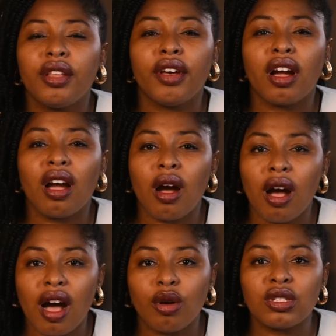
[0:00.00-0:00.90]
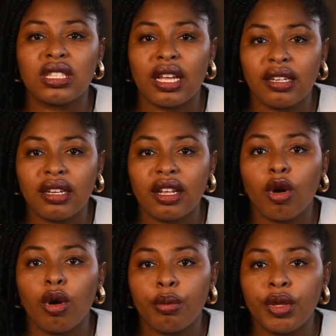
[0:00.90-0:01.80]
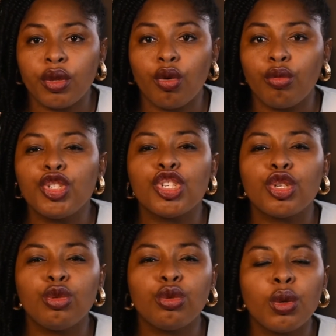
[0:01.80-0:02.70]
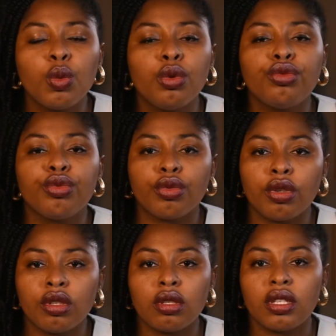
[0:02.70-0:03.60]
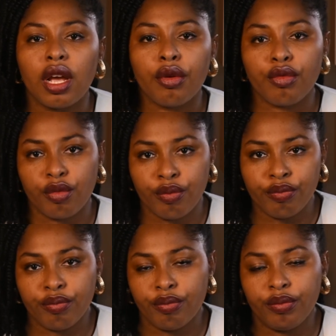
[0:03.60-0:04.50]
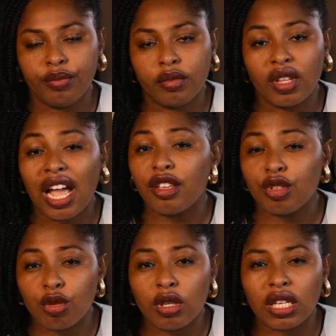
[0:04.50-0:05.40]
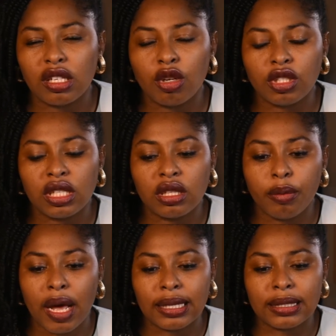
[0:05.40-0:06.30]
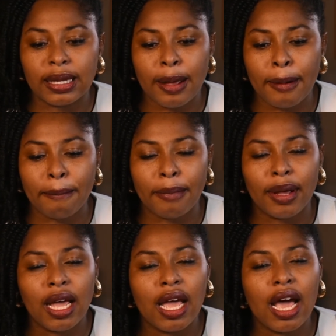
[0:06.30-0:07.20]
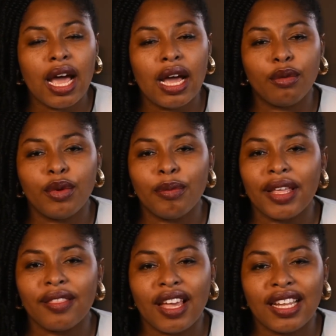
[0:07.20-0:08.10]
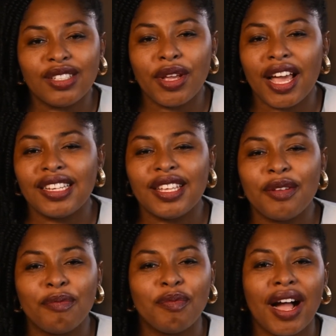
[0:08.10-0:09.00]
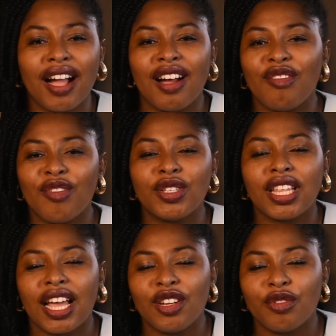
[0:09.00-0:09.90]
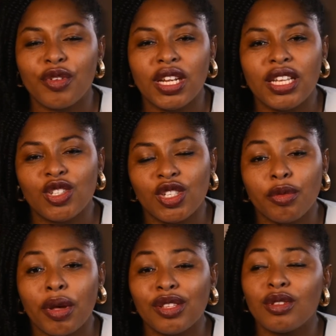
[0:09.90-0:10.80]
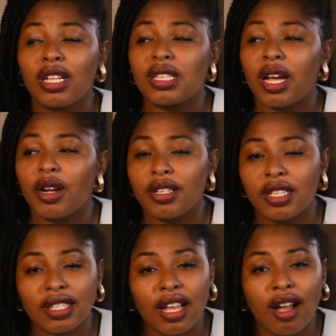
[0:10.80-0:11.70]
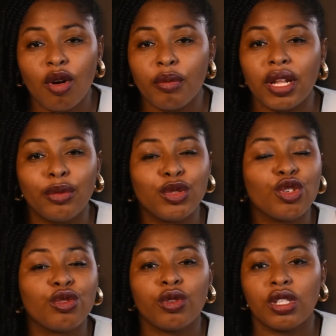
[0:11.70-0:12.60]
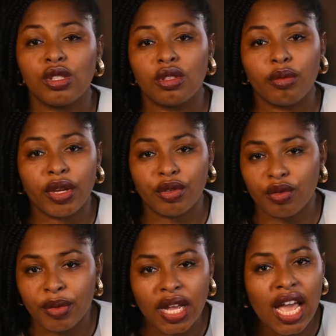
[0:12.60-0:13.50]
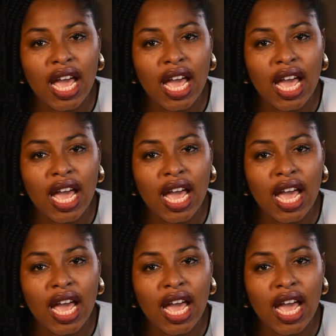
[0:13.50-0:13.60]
the car outside that they are coming home, children would run to their room. I used to do that a lot in the past. With my dad, we had a back and forth kind of relationship. As soon as I heard his car coming, I would just run into the bedroom